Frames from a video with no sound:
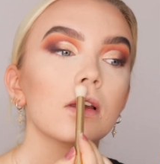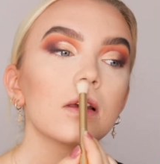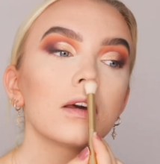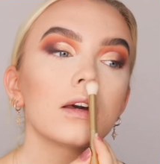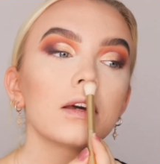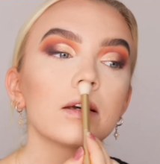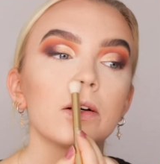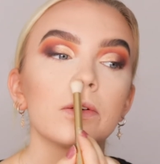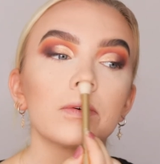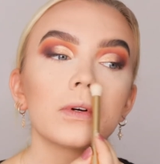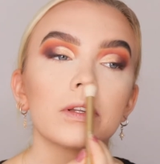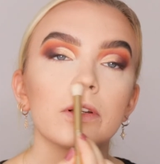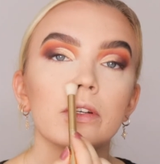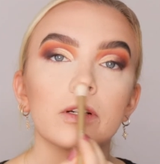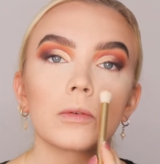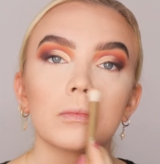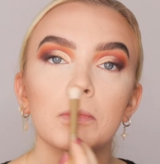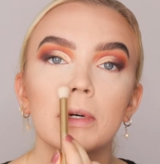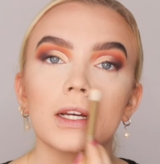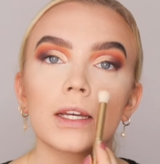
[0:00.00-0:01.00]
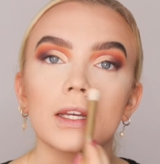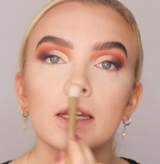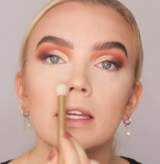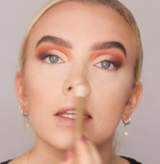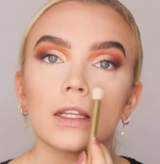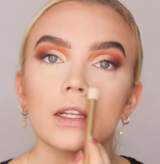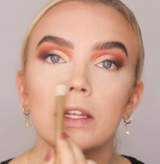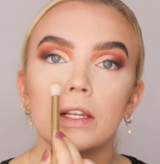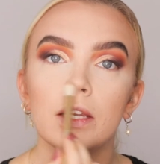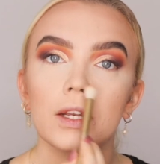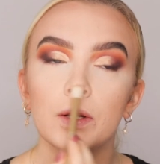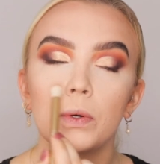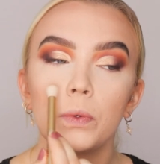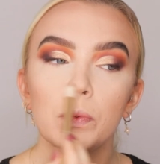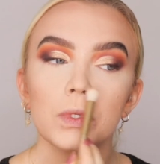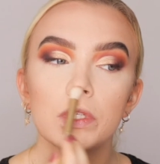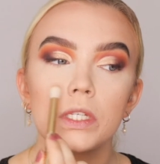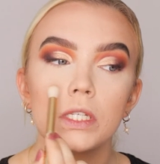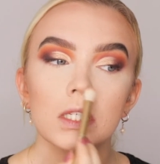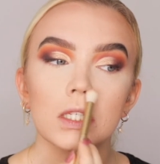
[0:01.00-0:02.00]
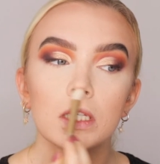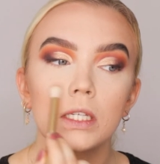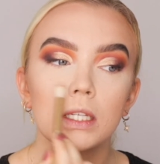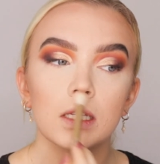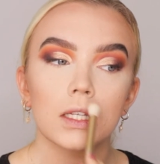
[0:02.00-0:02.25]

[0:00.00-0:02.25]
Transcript: I go under my nose.